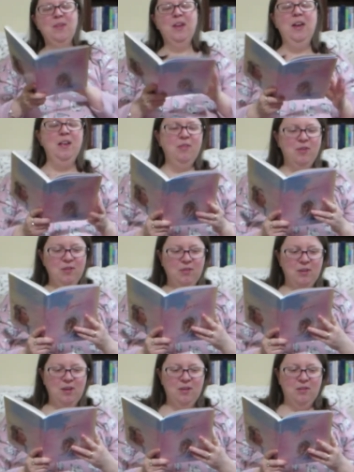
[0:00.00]
And this
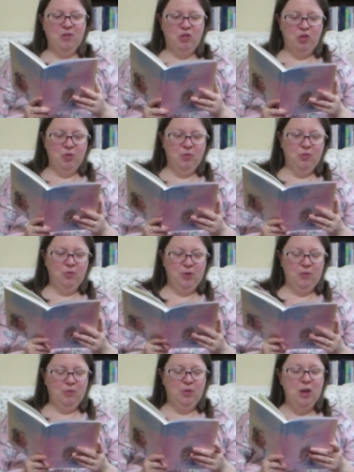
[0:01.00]
is June
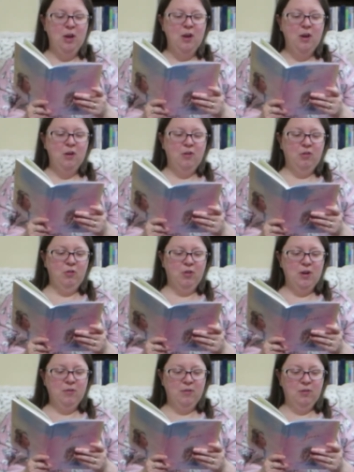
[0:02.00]
5th,
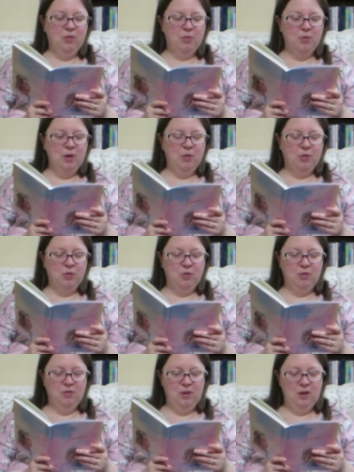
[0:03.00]
2003,
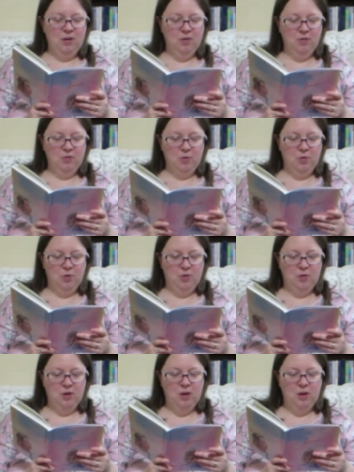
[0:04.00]
13 years old.